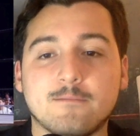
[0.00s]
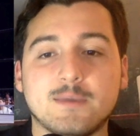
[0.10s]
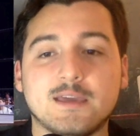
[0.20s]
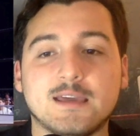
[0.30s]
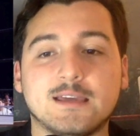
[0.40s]

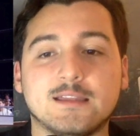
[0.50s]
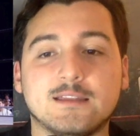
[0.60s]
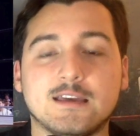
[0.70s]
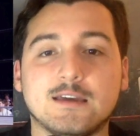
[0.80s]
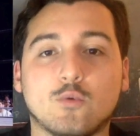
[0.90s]

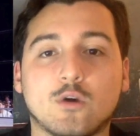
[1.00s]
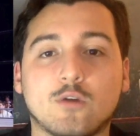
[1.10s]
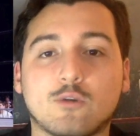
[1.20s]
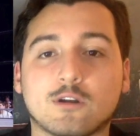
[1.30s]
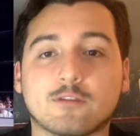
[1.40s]
being the
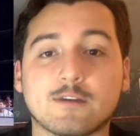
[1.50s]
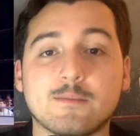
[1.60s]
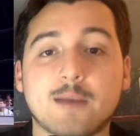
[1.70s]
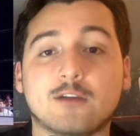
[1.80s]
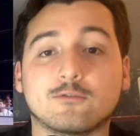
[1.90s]
World War
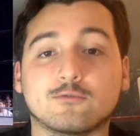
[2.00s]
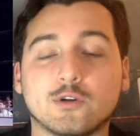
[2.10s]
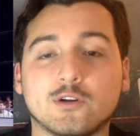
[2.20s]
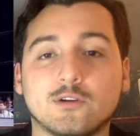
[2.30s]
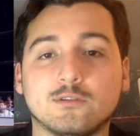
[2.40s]
III Battle
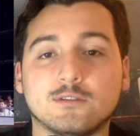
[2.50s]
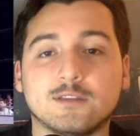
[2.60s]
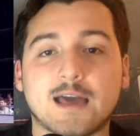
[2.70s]
Royal